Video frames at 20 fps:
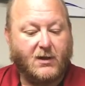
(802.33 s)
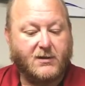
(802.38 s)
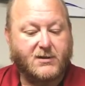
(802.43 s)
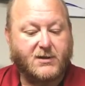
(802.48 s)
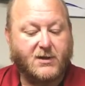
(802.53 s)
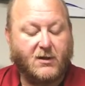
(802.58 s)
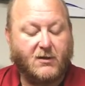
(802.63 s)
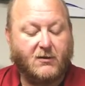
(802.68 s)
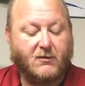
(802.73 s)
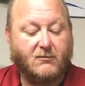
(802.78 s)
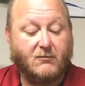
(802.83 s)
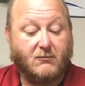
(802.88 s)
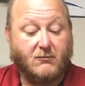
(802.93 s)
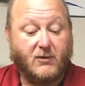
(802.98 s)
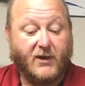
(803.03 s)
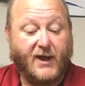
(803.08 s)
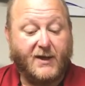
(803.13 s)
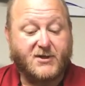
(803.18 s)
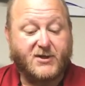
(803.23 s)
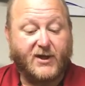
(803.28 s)
So
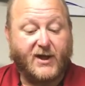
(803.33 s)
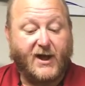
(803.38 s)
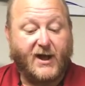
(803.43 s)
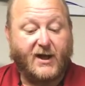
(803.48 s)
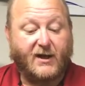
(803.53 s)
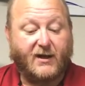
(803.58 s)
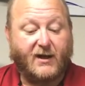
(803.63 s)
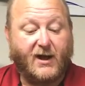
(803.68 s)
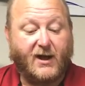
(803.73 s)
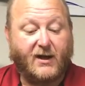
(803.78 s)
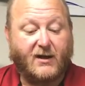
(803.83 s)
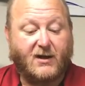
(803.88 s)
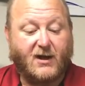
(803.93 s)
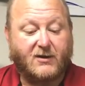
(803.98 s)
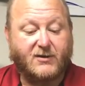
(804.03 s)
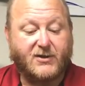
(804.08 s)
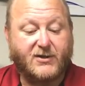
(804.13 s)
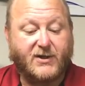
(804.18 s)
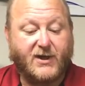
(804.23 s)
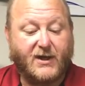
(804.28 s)
we actually had a
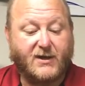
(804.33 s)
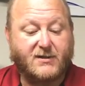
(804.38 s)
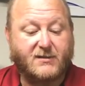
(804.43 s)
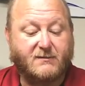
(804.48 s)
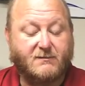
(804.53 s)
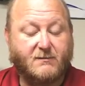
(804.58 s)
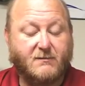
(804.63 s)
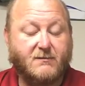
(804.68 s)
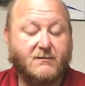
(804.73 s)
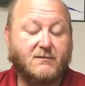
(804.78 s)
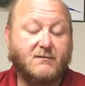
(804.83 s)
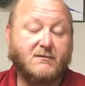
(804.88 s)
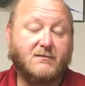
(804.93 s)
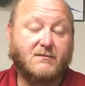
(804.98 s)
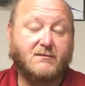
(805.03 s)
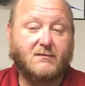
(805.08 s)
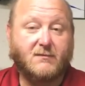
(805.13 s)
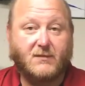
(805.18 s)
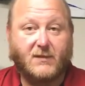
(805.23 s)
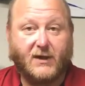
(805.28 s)
cartridge case
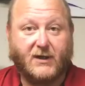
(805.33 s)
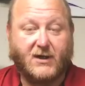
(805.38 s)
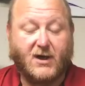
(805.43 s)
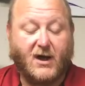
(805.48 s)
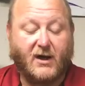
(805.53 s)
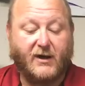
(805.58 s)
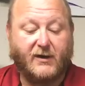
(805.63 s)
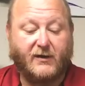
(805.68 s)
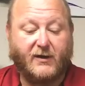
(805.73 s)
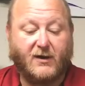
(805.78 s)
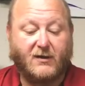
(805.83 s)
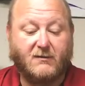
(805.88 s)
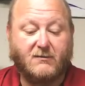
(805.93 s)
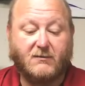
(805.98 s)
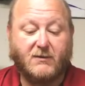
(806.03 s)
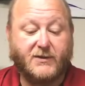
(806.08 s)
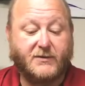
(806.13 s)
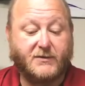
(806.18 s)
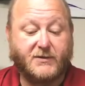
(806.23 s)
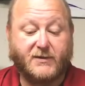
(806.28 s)
get caught in there,
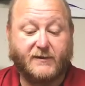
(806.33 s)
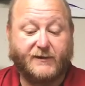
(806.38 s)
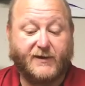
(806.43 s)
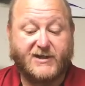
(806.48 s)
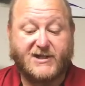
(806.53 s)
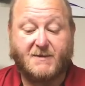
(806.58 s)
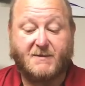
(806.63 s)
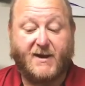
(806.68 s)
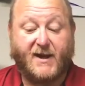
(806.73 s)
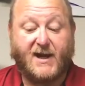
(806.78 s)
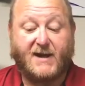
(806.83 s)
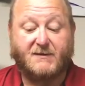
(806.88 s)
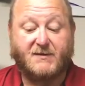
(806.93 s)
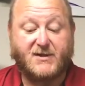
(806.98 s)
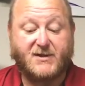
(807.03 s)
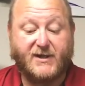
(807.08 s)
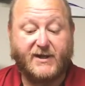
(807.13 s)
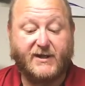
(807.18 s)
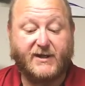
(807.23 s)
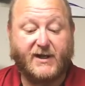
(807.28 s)
which was the first time I had
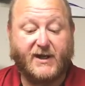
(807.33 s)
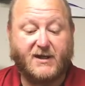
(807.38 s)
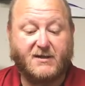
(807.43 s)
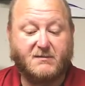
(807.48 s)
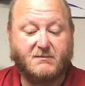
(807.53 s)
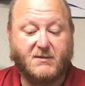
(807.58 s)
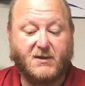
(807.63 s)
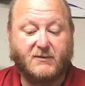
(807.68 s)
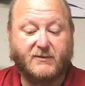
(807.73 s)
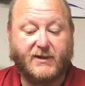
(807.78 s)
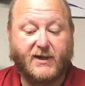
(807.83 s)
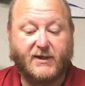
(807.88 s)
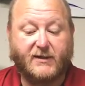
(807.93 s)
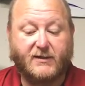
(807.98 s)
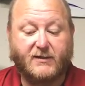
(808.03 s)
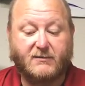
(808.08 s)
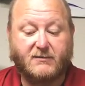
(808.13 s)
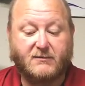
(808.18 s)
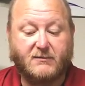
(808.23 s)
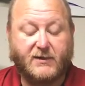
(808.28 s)
ever seen that. But we had
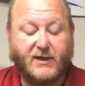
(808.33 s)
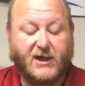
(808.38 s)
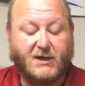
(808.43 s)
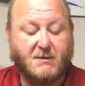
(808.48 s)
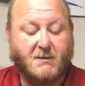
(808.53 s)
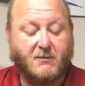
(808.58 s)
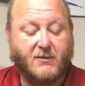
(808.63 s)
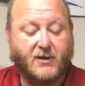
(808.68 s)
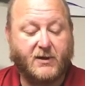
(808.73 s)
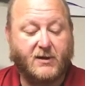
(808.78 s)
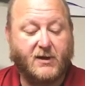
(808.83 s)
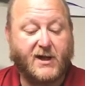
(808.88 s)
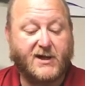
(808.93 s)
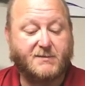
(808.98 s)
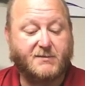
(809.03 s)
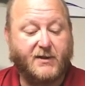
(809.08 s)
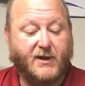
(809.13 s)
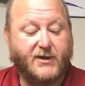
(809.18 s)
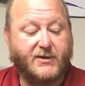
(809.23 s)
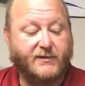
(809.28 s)
to come up with a good
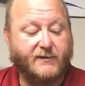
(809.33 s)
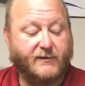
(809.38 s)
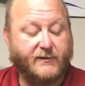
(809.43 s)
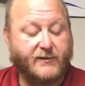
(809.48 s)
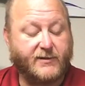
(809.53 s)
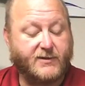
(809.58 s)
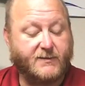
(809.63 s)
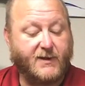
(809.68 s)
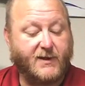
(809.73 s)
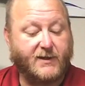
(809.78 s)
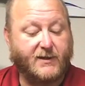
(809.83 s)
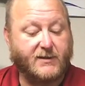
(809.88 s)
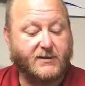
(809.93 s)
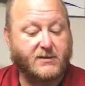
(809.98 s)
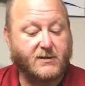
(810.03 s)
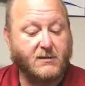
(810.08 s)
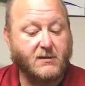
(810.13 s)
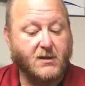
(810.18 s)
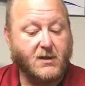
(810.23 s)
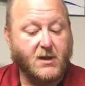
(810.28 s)
explanation for the
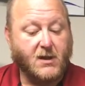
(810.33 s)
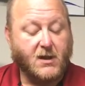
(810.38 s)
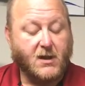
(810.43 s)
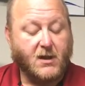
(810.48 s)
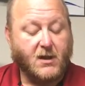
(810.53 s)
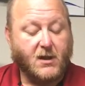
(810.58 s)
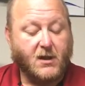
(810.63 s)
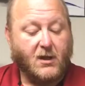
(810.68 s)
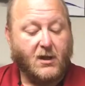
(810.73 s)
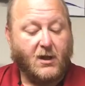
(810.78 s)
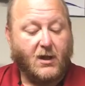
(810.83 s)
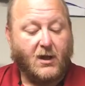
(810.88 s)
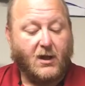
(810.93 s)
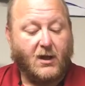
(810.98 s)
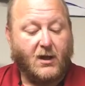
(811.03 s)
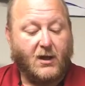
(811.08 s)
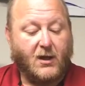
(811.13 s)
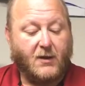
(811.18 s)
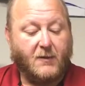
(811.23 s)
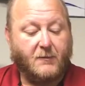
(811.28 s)
Jamaicans.
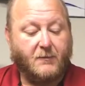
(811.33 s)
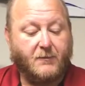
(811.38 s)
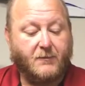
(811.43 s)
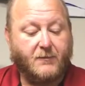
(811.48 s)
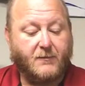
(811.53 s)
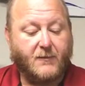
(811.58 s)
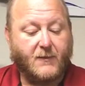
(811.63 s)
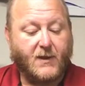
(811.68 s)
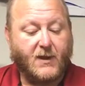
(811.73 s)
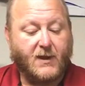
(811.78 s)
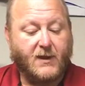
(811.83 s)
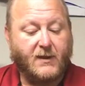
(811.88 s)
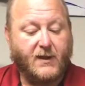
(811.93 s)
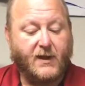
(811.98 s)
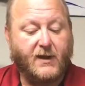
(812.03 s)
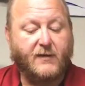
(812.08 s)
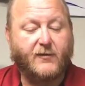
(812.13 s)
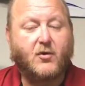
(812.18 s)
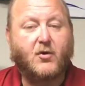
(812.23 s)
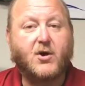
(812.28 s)
And
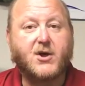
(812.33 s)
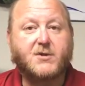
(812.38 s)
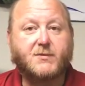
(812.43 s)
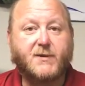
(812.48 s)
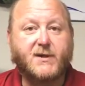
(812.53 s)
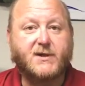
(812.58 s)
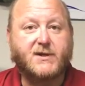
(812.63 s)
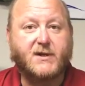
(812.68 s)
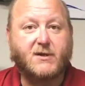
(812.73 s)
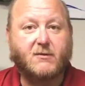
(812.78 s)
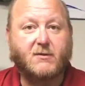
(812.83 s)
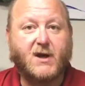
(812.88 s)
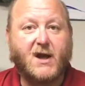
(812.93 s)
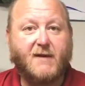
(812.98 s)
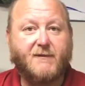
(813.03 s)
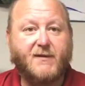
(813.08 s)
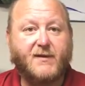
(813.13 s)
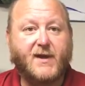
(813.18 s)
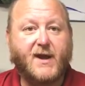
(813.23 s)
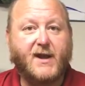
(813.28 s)
then, of course, we still were
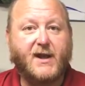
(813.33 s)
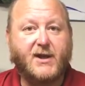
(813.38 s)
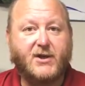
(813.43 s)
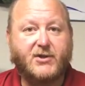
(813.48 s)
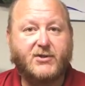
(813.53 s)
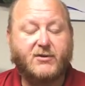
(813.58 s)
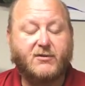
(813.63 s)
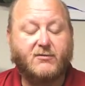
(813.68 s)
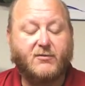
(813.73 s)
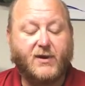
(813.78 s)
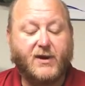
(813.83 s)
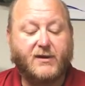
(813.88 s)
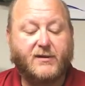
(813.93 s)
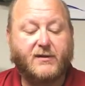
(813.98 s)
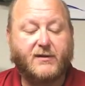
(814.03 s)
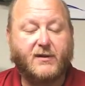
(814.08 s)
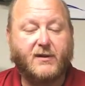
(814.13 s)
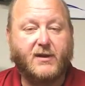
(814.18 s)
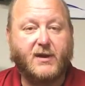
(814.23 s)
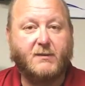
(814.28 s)
having that issue
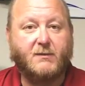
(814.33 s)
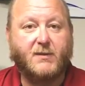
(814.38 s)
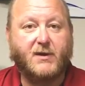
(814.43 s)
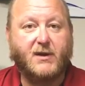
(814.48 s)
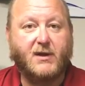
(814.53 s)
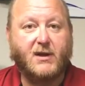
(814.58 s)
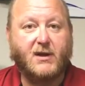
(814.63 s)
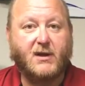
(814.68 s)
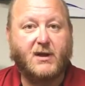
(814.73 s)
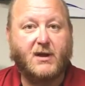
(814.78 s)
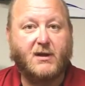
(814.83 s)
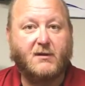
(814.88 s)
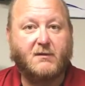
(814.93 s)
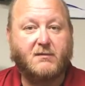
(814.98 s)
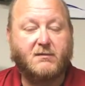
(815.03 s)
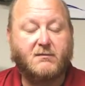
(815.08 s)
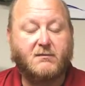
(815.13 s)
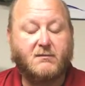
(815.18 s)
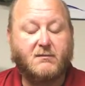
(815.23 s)
with the